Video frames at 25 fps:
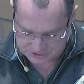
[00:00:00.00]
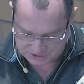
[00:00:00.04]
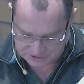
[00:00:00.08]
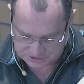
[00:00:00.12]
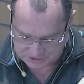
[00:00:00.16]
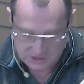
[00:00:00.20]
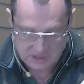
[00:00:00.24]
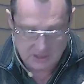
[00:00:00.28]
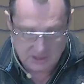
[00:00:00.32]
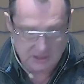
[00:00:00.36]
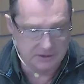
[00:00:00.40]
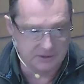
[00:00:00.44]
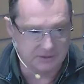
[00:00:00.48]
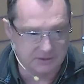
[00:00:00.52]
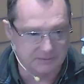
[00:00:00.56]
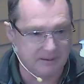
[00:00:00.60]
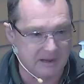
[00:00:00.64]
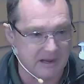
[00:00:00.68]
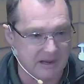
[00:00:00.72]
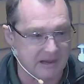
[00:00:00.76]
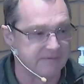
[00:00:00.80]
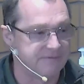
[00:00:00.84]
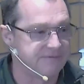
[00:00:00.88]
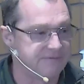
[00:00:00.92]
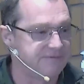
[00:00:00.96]
preached,
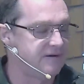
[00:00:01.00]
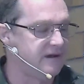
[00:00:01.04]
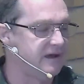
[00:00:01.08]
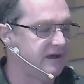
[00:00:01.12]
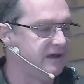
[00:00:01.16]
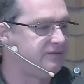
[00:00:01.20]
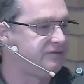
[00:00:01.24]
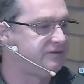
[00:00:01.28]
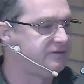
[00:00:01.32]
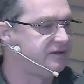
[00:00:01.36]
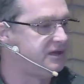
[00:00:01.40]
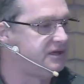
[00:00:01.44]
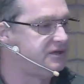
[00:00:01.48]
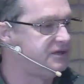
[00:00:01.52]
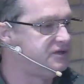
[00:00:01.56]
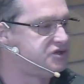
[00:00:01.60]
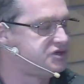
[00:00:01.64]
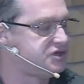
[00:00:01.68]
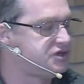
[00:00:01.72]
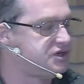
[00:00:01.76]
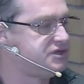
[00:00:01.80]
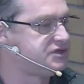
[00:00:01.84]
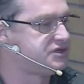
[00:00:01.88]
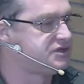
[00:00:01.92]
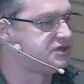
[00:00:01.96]
about faith
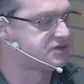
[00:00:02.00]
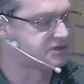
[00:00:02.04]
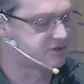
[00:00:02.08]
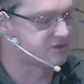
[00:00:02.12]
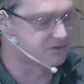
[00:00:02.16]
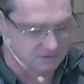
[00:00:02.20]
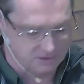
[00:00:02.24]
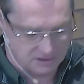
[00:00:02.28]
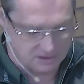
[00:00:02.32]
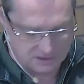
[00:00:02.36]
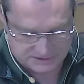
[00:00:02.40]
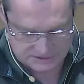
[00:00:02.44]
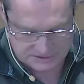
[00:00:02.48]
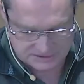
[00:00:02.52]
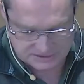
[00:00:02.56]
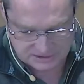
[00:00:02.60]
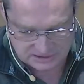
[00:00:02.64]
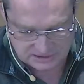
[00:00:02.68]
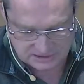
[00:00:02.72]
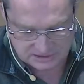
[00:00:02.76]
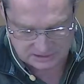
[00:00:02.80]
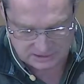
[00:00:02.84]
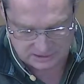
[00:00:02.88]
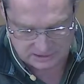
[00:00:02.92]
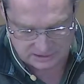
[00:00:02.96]
in Jesus
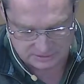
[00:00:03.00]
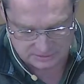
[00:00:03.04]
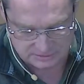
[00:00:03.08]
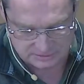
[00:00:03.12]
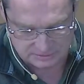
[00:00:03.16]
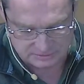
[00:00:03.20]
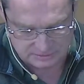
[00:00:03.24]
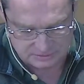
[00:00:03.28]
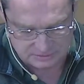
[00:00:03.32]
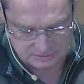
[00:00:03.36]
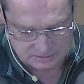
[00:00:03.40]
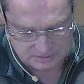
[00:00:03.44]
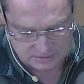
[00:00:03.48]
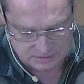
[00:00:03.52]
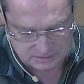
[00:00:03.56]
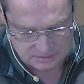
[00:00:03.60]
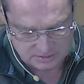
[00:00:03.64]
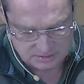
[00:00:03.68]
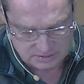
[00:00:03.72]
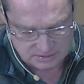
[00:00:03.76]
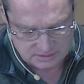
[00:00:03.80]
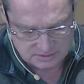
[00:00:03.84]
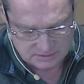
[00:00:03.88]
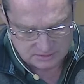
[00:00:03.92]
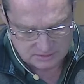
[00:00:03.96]
Christ alone
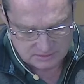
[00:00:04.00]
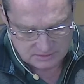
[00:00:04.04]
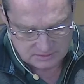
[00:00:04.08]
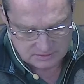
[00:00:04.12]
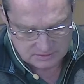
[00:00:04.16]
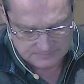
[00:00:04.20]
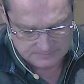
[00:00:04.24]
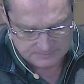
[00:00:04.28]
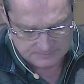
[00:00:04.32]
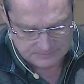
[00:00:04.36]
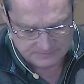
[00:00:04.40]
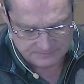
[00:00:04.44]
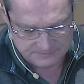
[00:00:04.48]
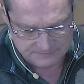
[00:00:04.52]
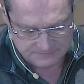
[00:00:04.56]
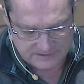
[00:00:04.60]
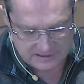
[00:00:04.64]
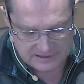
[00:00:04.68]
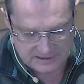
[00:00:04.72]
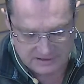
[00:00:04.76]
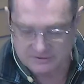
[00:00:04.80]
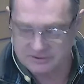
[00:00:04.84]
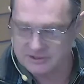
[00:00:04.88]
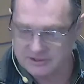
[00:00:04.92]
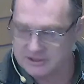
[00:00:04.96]

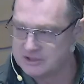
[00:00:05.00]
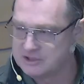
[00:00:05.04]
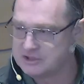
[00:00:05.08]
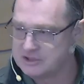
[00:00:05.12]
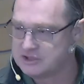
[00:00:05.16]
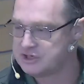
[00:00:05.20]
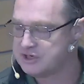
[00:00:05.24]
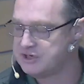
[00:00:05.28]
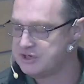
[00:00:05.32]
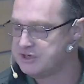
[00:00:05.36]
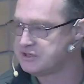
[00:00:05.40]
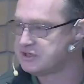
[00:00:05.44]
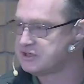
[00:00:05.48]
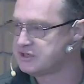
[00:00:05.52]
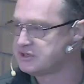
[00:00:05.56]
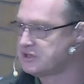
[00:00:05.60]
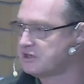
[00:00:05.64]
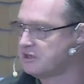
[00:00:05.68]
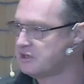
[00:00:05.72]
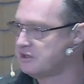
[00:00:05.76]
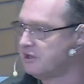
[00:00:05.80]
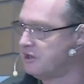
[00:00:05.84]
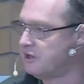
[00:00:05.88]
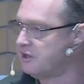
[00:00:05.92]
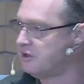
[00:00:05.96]
faith in
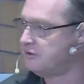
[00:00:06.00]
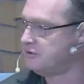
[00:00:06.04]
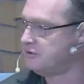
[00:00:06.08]
Jesus